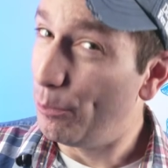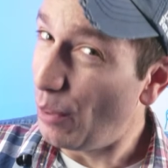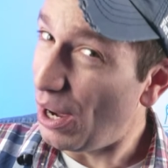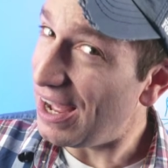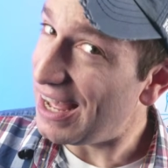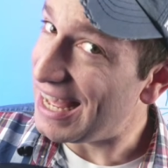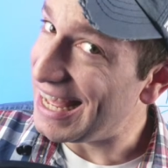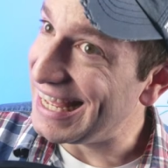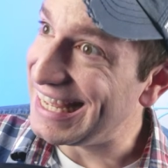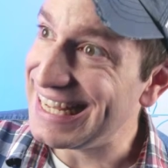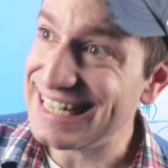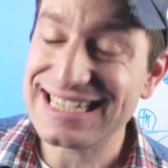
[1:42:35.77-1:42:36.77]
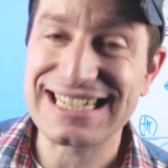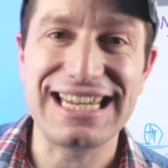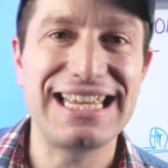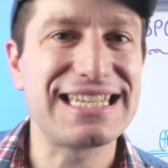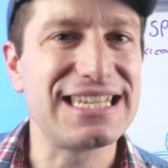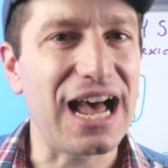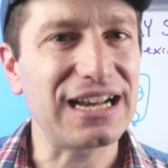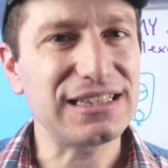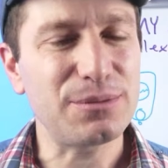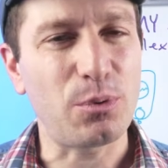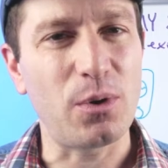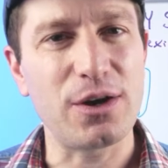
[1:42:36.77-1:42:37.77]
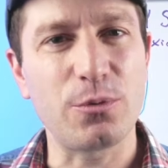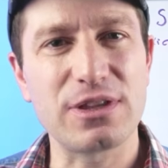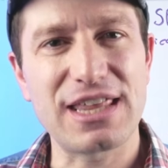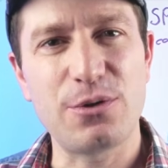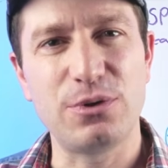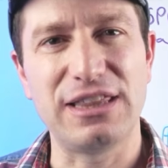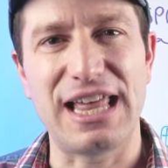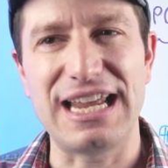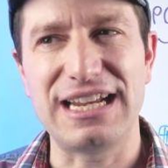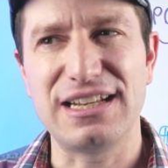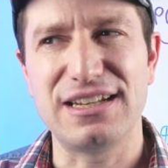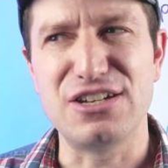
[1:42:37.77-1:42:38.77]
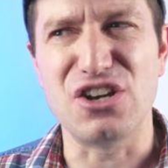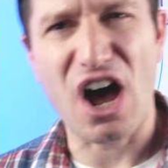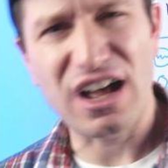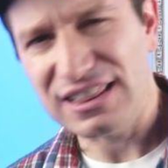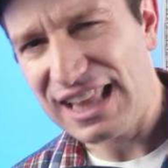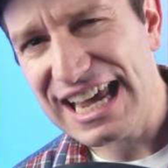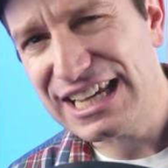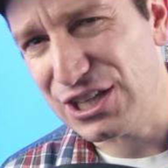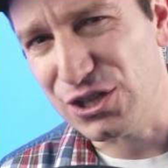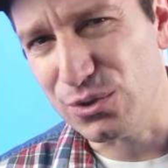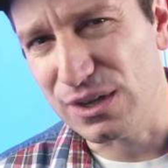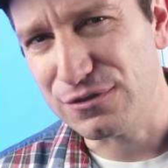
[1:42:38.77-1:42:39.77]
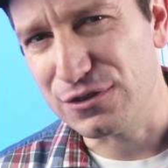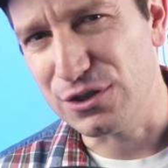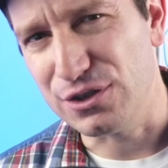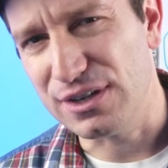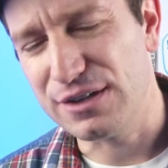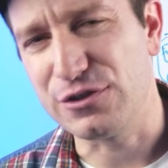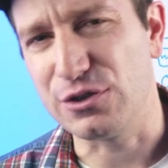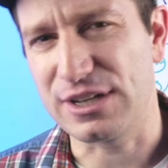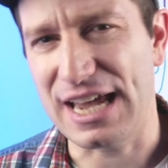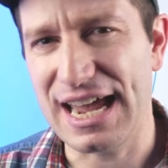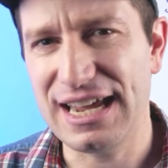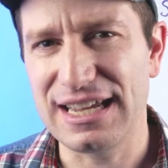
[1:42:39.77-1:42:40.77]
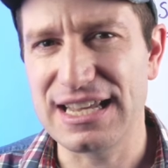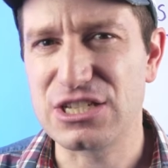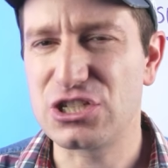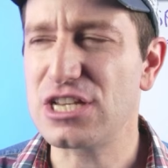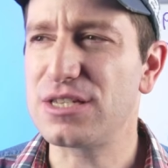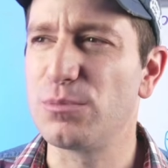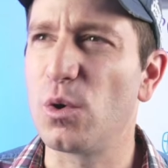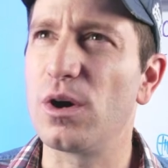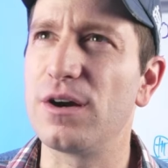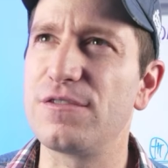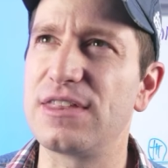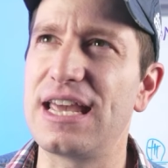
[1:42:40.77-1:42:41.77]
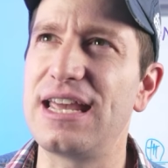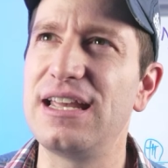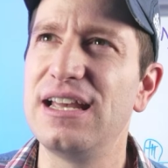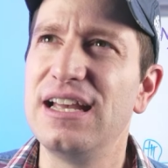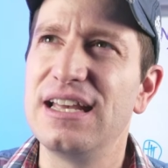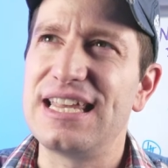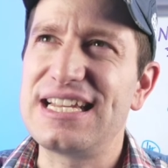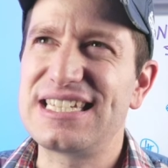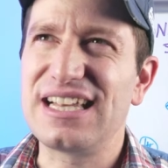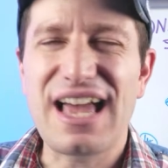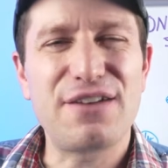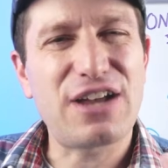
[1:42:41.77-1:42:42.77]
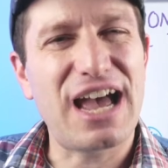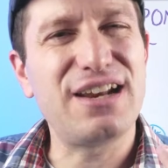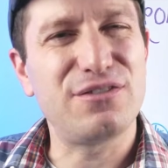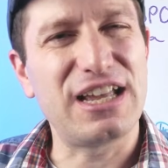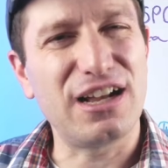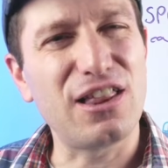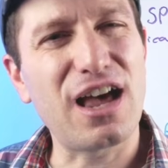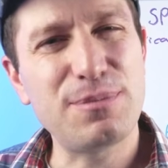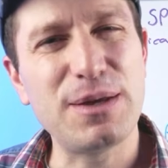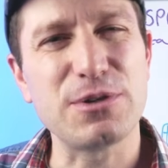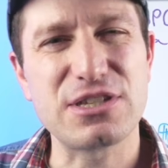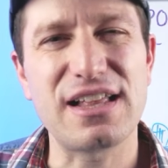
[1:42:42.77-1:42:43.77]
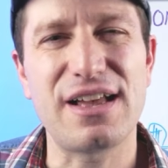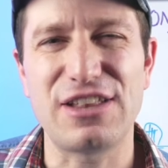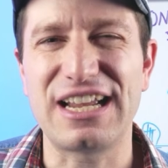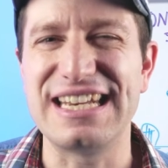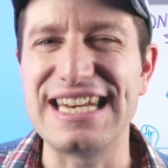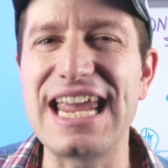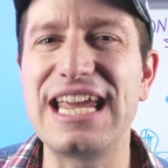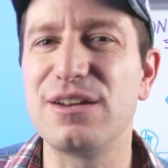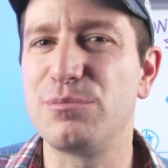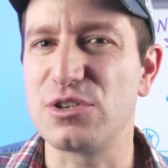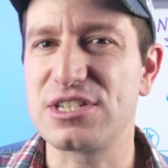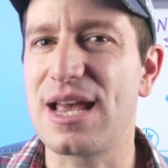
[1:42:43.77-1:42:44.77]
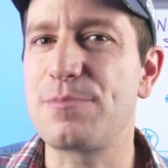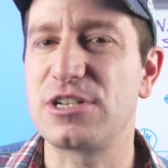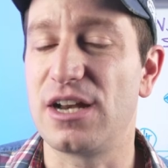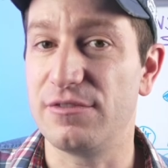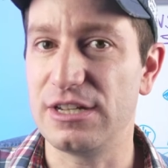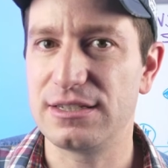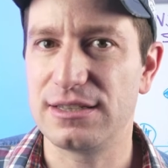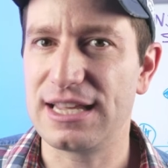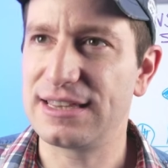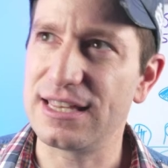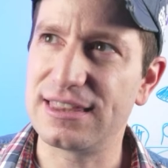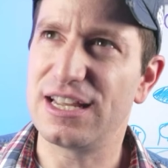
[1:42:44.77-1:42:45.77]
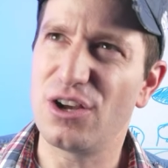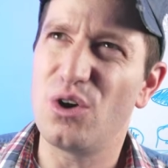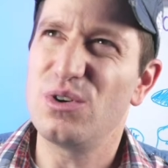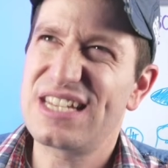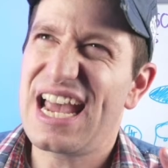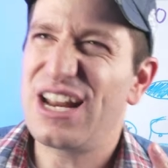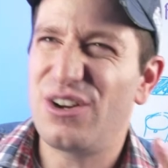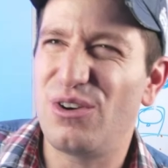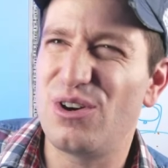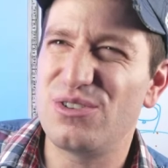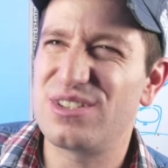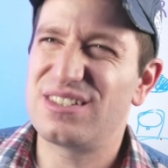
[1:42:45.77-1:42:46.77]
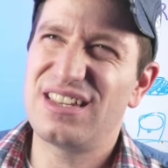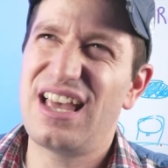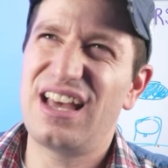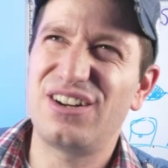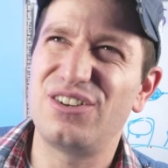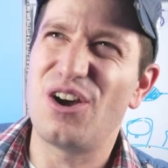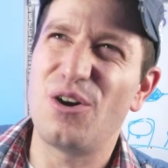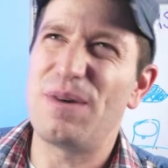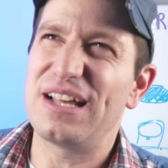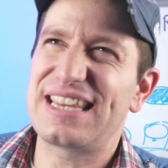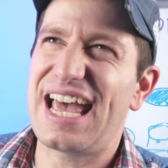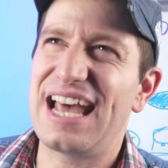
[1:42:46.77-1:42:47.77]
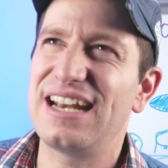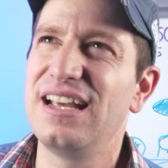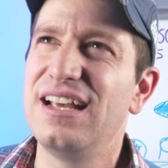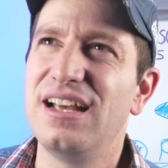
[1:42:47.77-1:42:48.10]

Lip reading: But it's not at the point where they would like not like you if you're gay. It's just more of they still have kind of like, a lot of people still have like a negative perception of it. Like they think, oh, it's kind of gross. I don't know about that.